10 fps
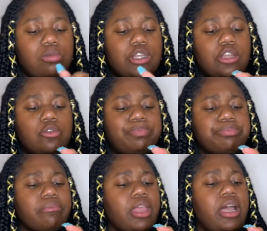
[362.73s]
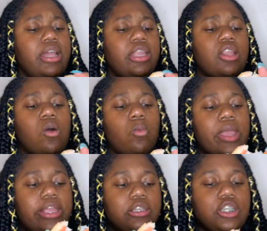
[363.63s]
channel, honey, don't
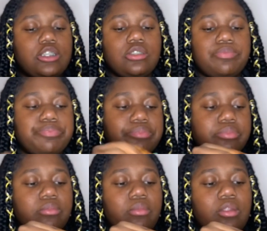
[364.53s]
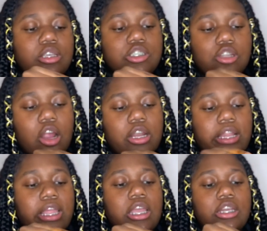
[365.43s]
wait. Just start it.
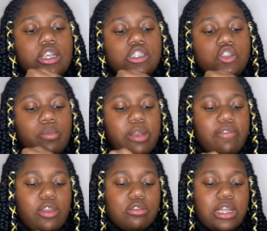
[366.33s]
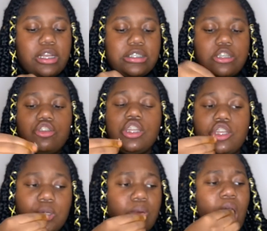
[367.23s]
Like, there's so many videos ideas that you can
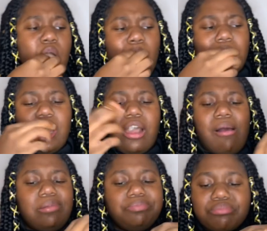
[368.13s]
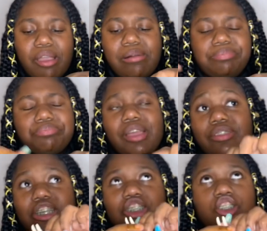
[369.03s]
do. Like,
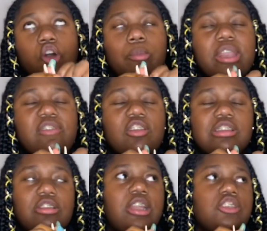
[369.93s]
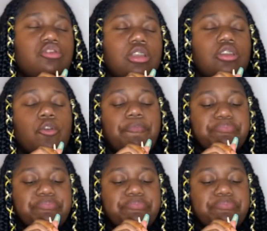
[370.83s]
there's so many videos out there that you can do.